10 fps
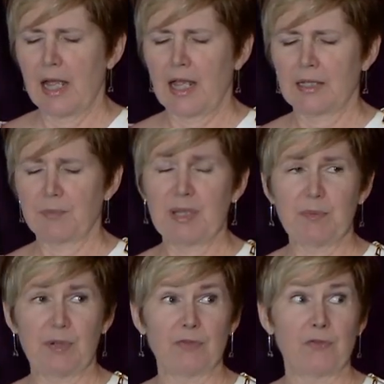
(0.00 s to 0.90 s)
and
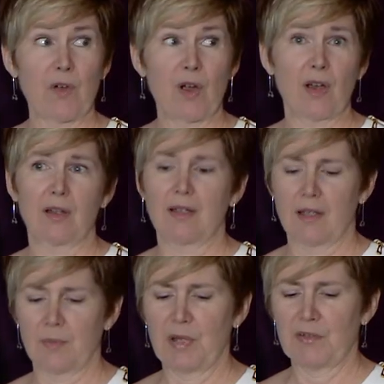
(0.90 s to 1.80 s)
people far
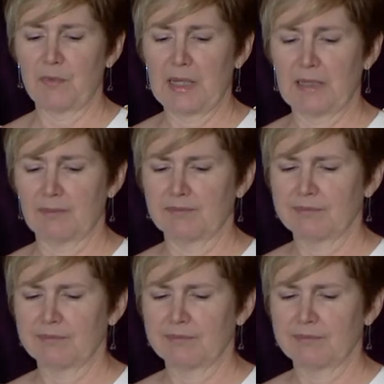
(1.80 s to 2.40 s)
above me.